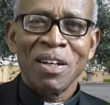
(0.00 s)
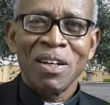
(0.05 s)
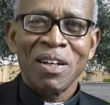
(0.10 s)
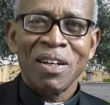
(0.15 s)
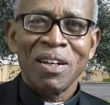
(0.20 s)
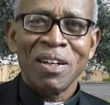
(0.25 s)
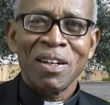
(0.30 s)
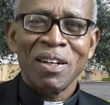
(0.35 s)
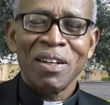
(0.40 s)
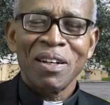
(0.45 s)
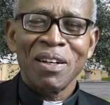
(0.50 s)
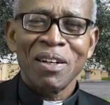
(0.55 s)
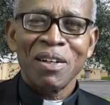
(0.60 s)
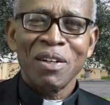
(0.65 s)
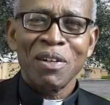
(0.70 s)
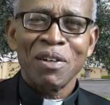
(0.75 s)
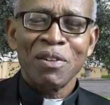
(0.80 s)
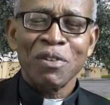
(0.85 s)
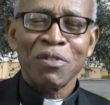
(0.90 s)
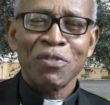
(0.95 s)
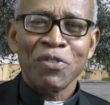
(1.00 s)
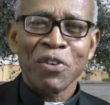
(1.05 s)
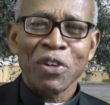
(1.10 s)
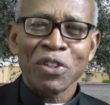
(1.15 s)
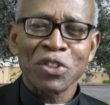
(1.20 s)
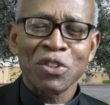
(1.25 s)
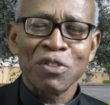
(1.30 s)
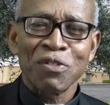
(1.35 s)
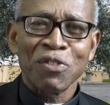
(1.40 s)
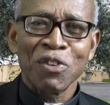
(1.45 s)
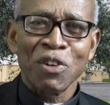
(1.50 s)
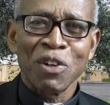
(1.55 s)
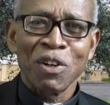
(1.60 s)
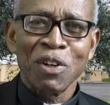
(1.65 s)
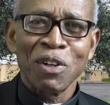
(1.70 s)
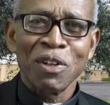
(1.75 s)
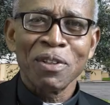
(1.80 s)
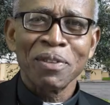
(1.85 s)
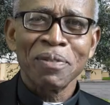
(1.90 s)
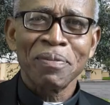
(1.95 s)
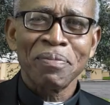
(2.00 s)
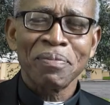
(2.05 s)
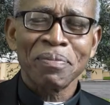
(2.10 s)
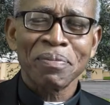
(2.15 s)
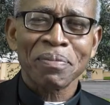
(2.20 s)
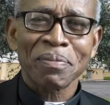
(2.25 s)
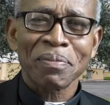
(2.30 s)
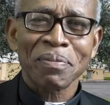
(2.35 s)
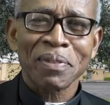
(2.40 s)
First of all,